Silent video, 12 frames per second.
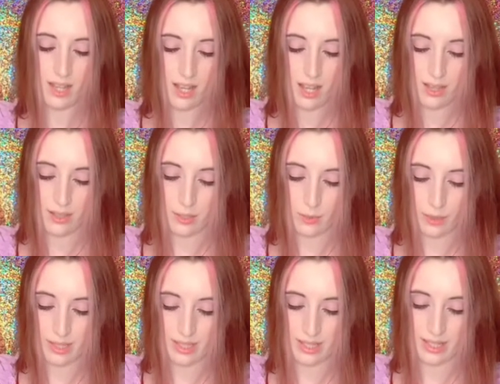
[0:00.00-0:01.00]
This one
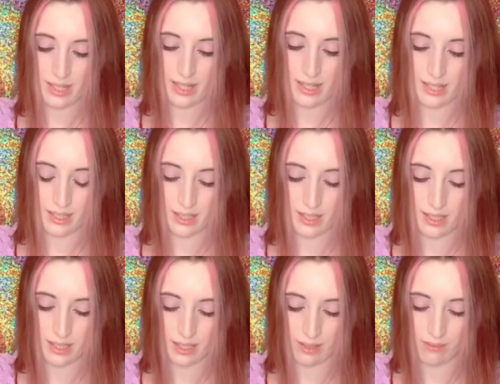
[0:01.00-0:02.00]
is a size 6 since
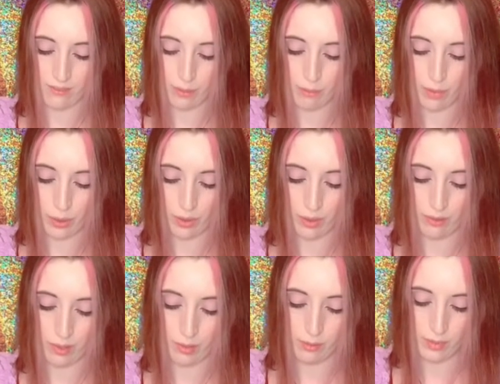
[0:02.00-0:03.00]
I can fit both of them.